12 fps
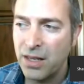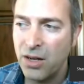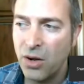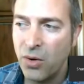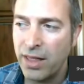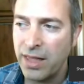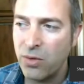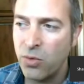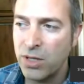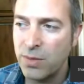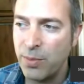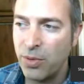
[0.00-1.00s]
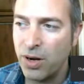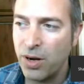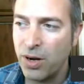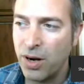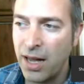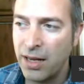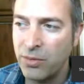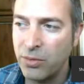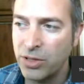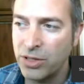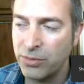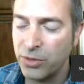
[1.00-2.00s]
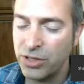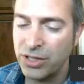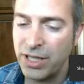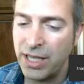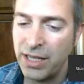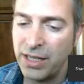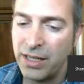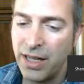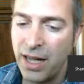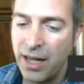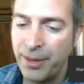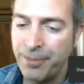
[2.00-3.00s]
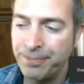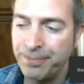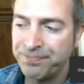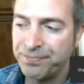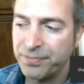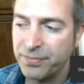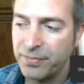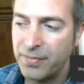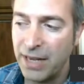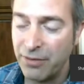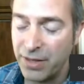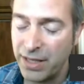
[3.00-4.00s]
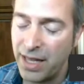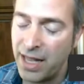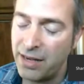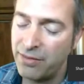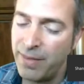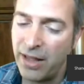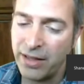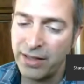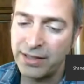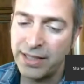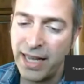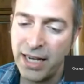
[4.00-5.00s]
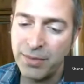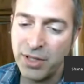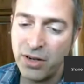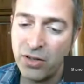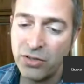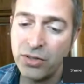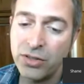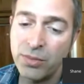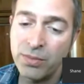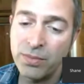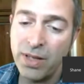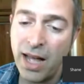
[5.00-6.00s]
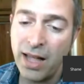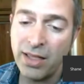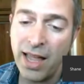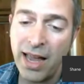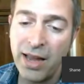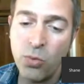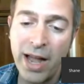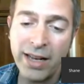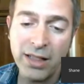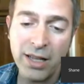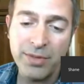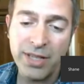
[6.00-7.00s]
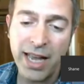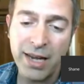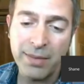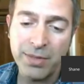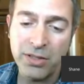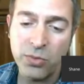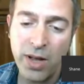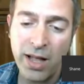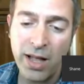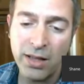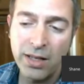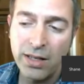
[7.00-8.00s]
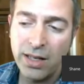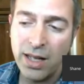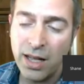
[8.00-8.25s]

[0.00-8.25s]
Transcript: You know, I think once people are on, we're seeing definitely a lot of mailing list signups, and also some online wine club signups as well.